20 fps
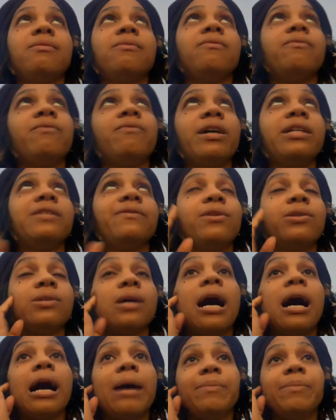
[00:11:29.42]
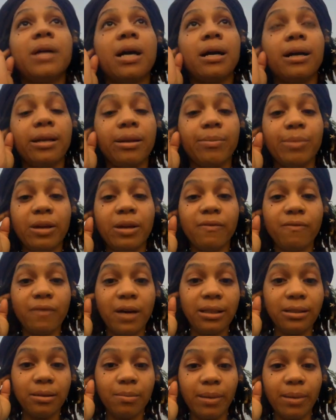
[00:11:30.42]
vice versa. I'm not going to be
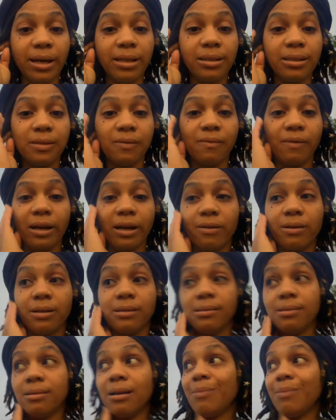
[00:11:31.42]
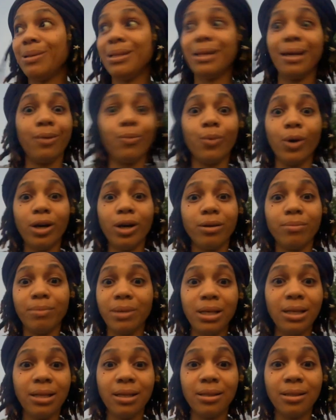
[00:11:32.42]
affected by this virus. And I'd be like, word,
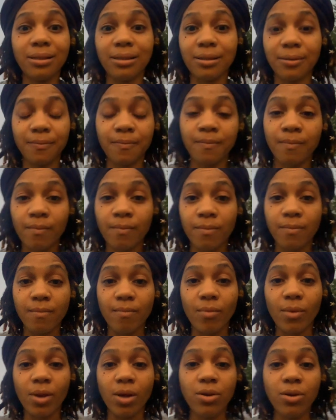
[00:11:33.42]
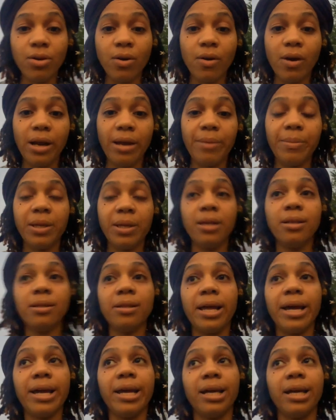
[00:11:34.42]
me either. You know what I mean?
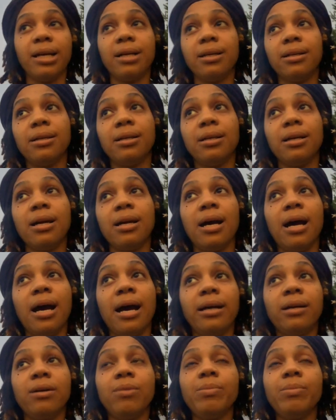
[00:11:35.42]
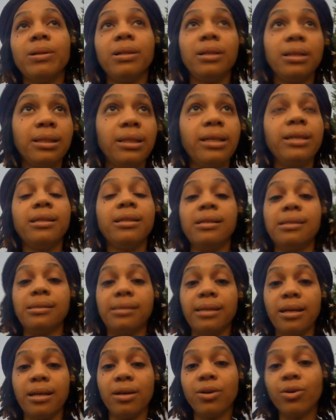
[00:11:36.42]
Like, I completely
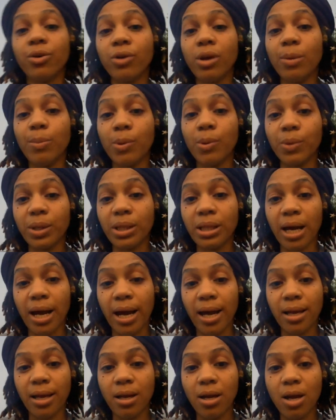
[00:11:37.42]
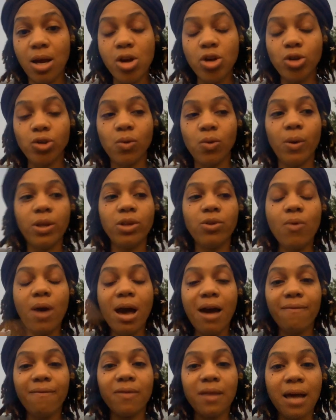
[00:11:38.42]
stand in agreement with that. So when you
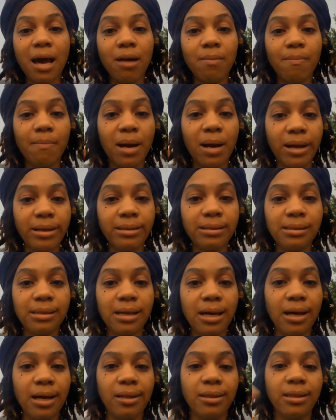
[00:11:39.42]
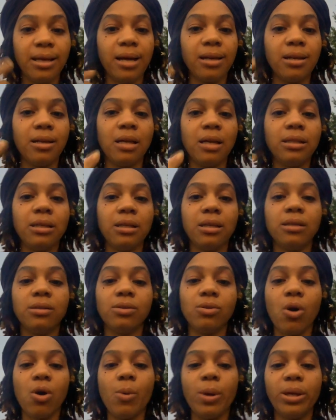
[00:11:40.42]
have that mindset that nothing
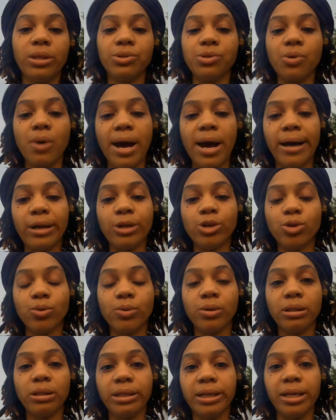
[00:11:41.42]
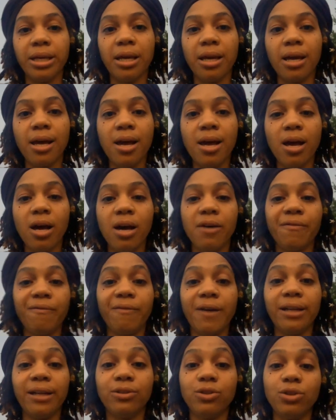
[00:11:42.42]
is going to actually
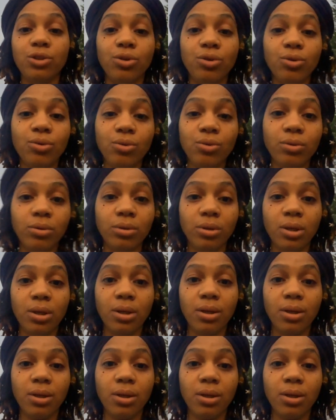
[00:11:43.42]
affect you,